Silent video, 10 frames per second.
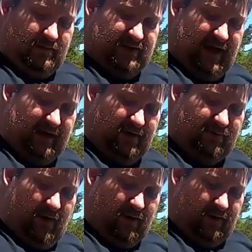check our
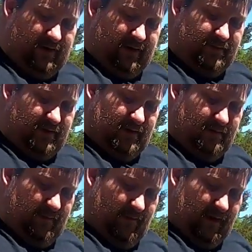smoker temperature.
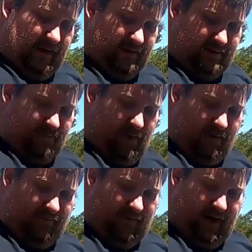We've already got the
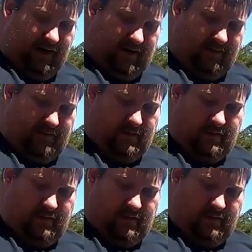smoker fired up.